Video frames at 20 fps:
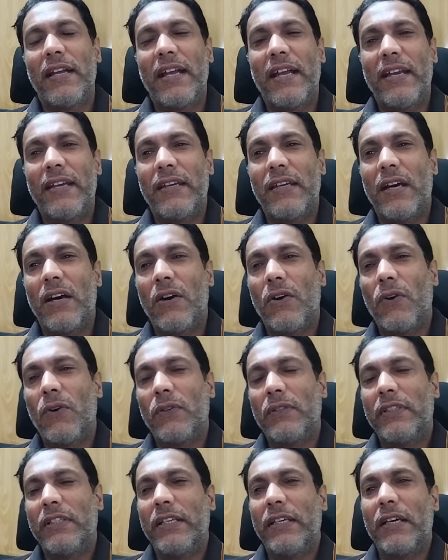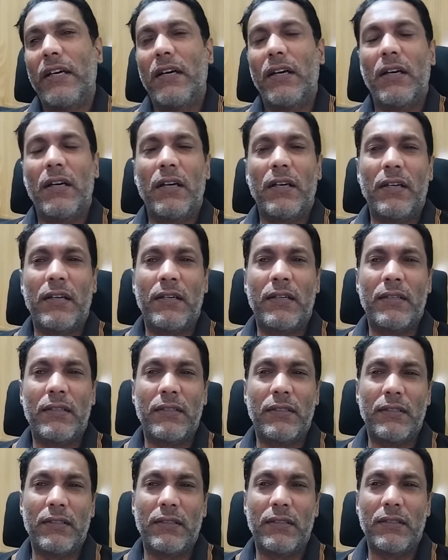and now they are
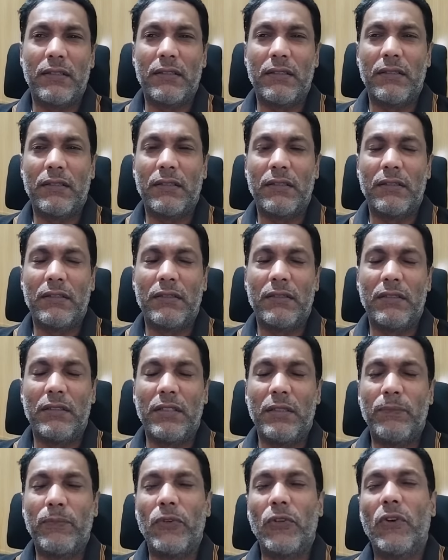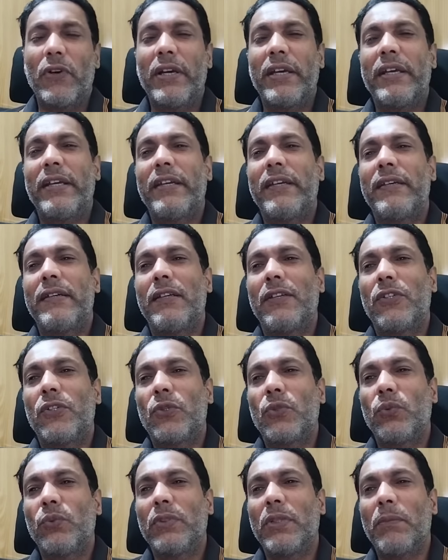deployed
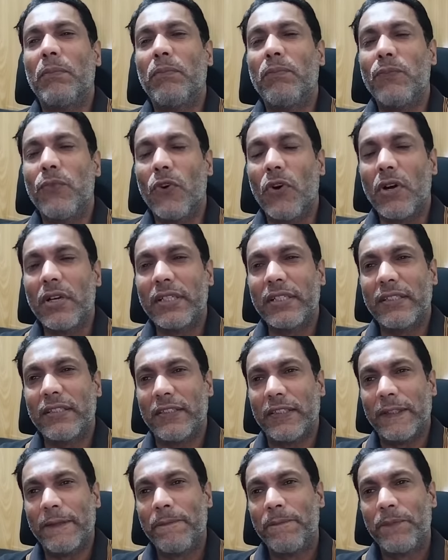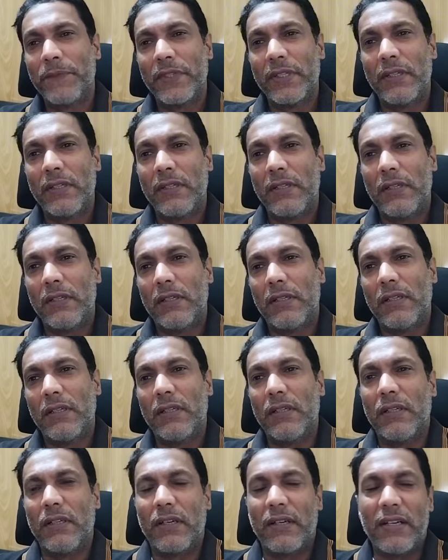to the border,
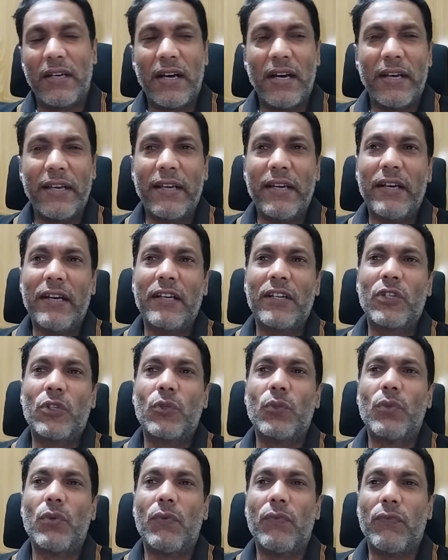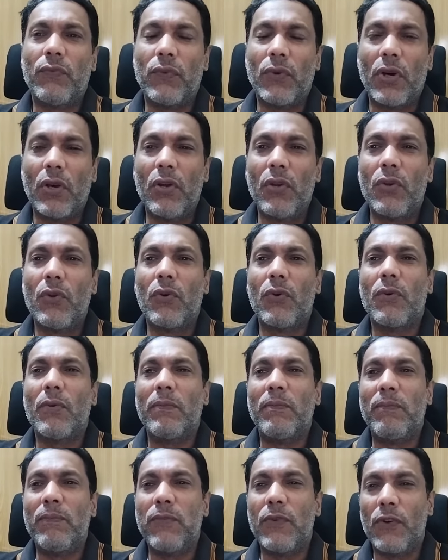Raya to
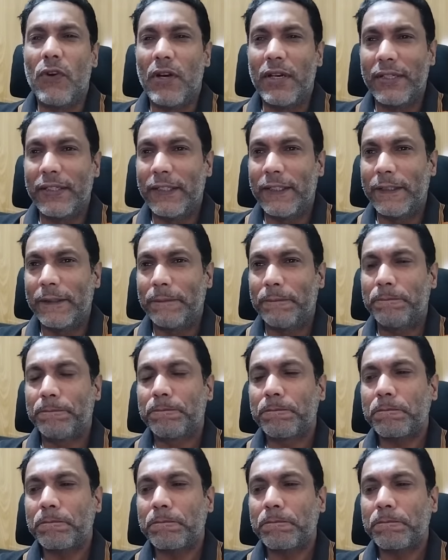Wollo border.